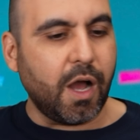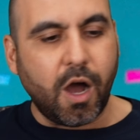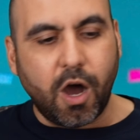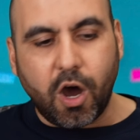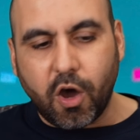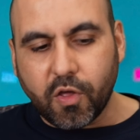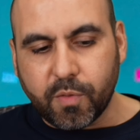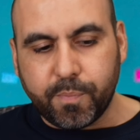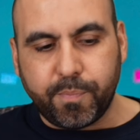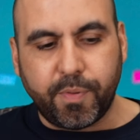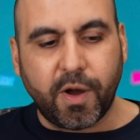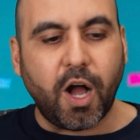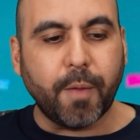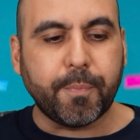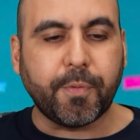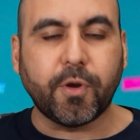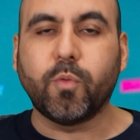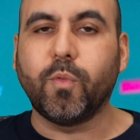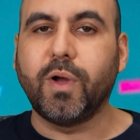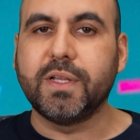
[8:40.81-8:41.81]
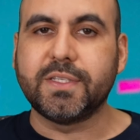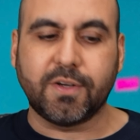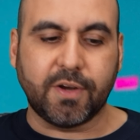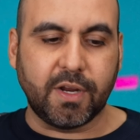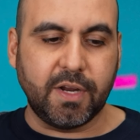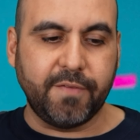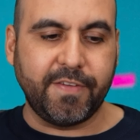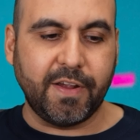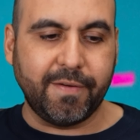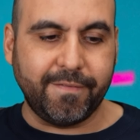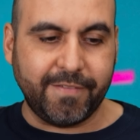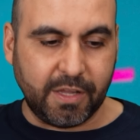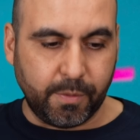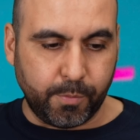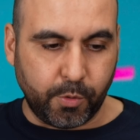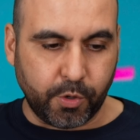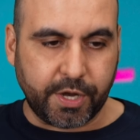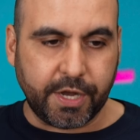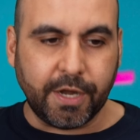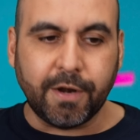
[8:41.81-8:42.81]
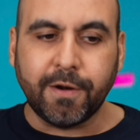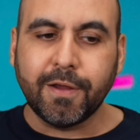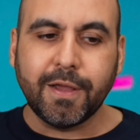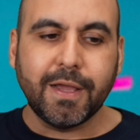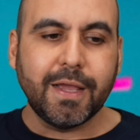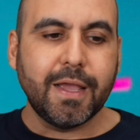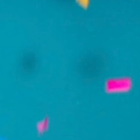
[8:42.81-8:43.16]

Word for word: All the popular ones are going to be available here.